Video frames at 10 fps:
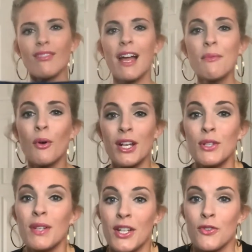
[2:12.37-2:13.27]
I'm going
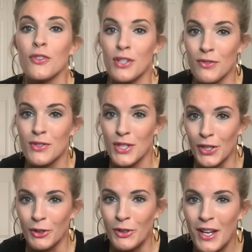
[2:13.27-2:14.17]
to introduce to
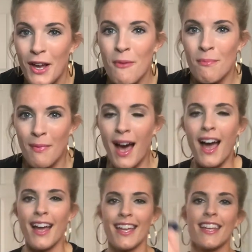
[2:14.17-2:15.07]
you
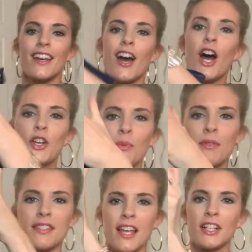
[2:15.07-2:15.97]
my
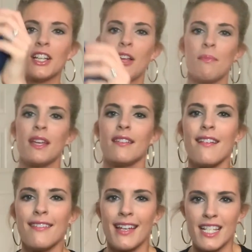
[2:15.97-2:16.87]
100% Colombian
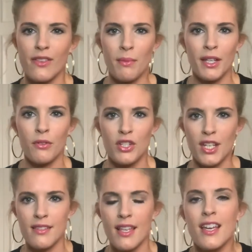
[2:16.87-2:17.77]
Nice Flamingo
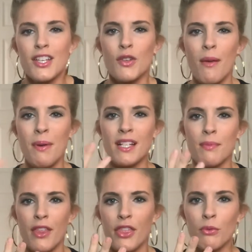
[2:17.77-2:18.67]
jeans. So I picked
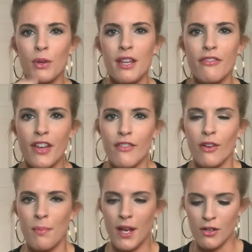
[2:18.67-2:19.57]
my three
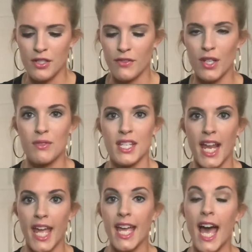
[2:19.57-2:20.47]
favorite pairs for you
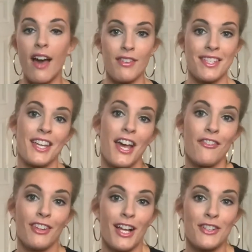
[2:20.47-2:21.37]
today. Obviously, I
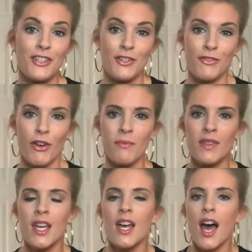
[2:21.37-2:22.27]
have a lot to choose from.
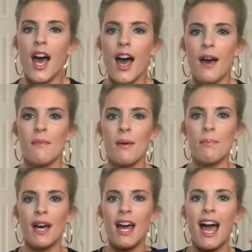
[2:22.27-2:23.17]
Um,
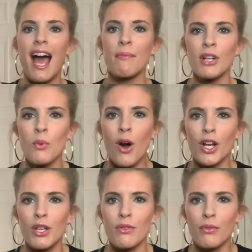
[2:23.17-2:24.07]
but I'm gonna
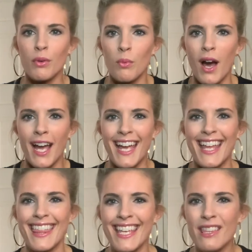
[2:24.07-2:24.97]
walk you through why.
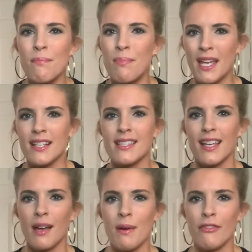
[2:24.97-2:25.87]
I think the biggest
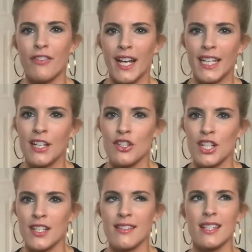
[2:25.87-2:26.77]
thing about finding
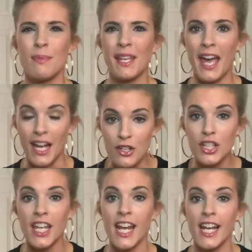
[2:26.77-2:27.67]
jeans is being
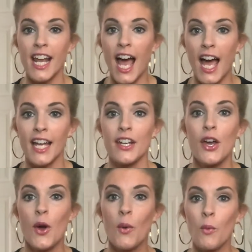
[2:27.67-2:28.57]
educated on
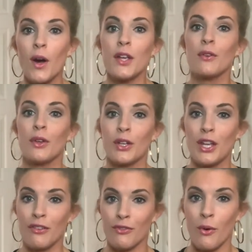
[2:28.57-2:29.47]
what you're
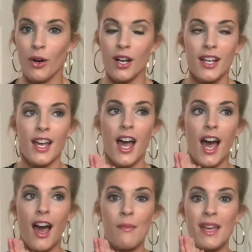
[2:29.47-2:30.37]
looking for.
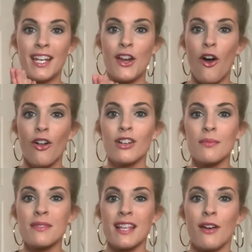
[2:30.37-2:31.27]
Um, and it all
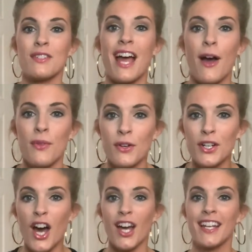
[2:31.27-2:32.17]
comes down to how they're
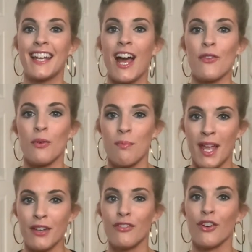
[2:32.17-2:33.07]
cut and how they're
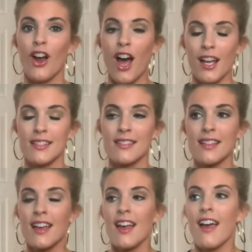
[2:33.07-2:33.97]
made for us
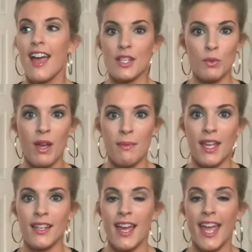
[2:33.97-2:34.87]
as
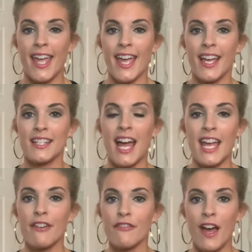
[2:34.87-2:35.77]
women. And I
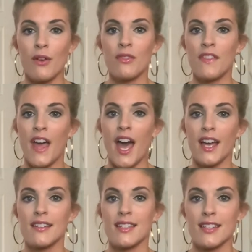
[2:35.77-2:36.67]
have found
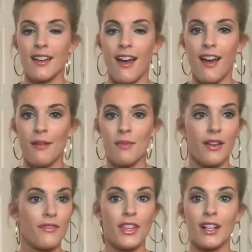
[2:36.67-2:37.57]
that um,
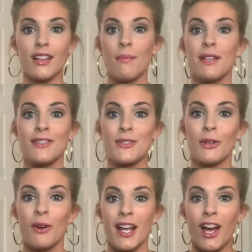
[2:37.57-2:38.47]
the Colombians do
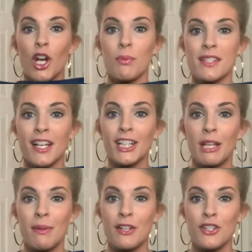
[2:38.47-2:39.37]
it right. 100%
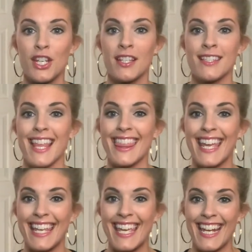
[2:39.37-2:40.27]
Colombian jeans,
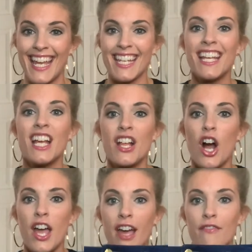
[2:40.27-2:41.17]
they get it.
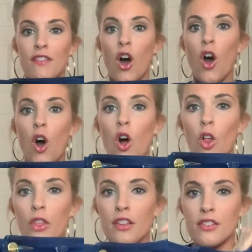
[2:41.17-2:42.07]
I have
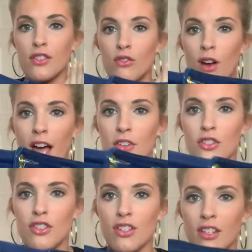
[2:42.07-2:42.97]
all the
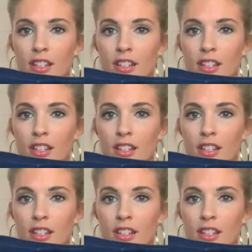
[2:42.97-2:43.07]
stretch.